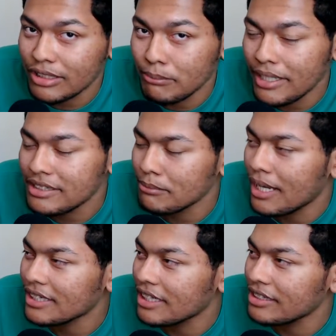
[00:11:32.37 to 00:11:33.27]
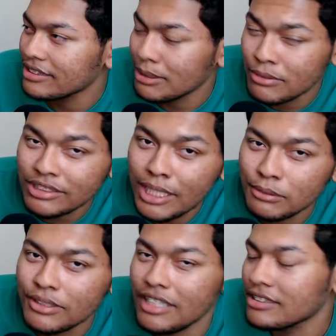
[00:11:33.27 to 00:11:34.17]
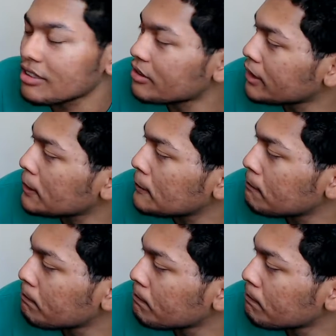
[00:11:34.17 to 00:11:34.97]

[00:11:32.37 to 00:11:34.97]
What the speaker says: amazing match at SummerSlam 2013.